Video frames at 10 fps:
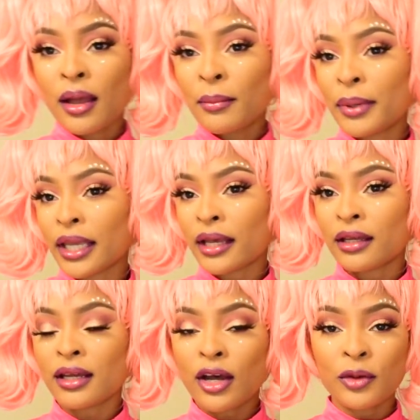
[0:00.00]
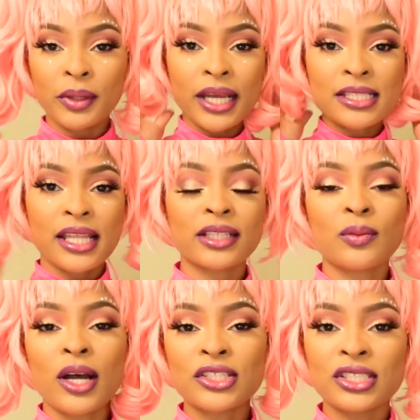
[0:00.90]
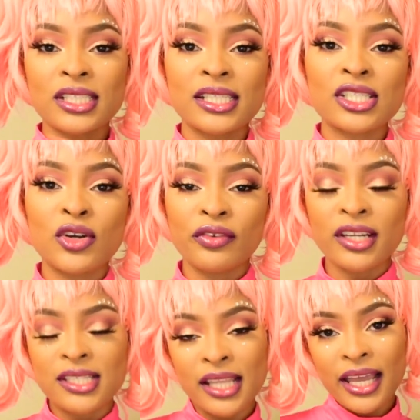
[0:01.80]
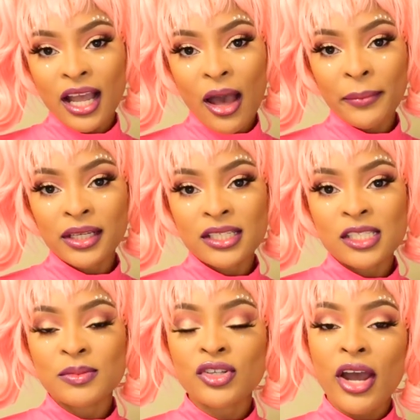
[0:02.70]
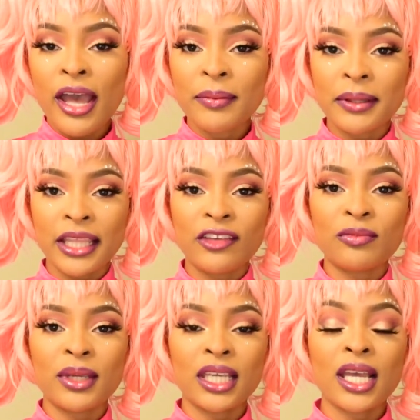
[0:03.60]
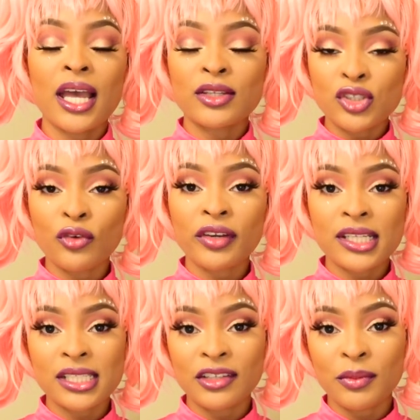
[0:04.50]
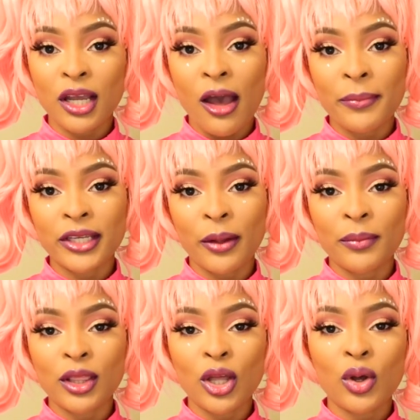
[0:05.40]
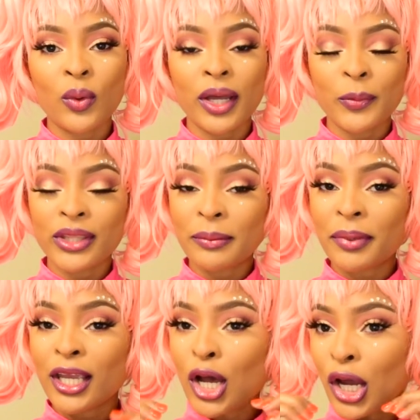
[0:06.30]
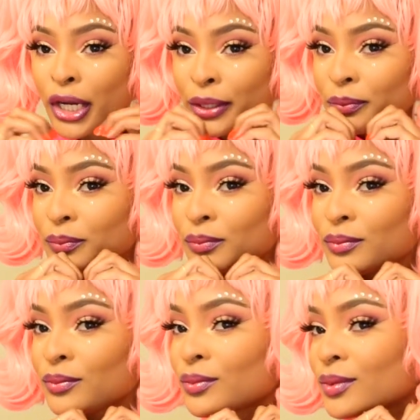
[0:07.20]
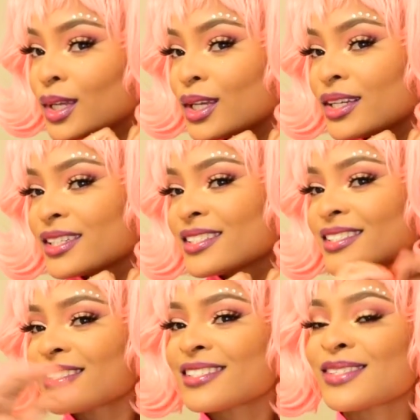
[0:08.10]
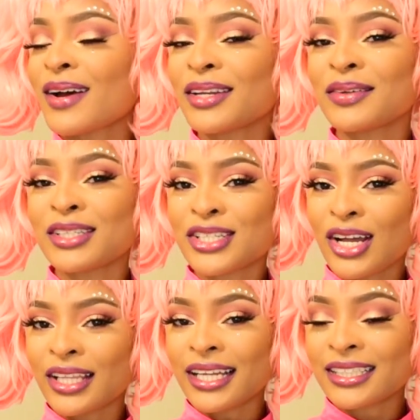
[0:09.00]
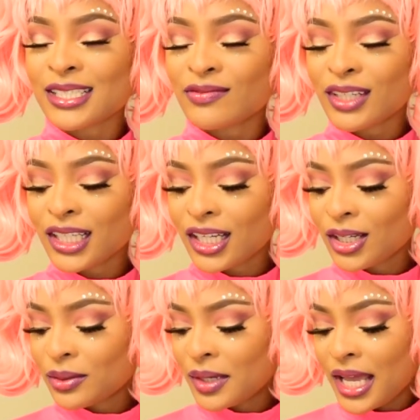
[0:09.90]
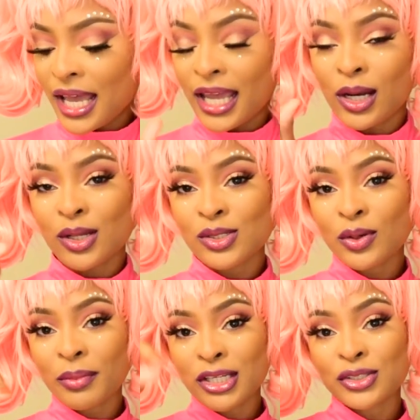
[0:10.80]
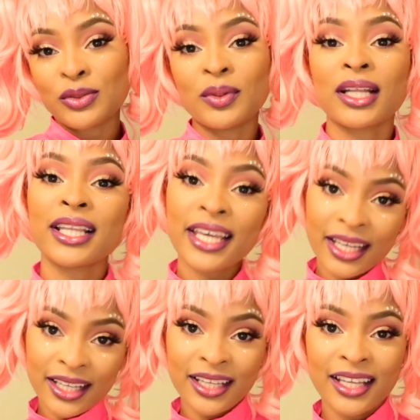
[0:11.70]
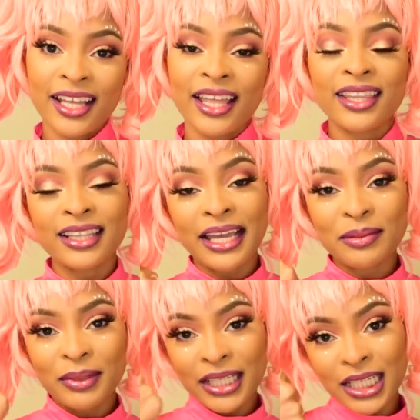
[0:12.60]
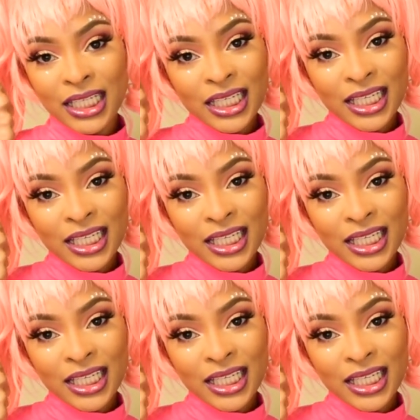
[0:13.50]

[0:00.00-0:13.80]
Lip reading: But yeah, I hope you guys liked watching this. Don't forget to like, comment, and subscribe, and don't forget to leave me a comment down below with a pink heart, so I know that y'all like this video. And also make sure you click the like button,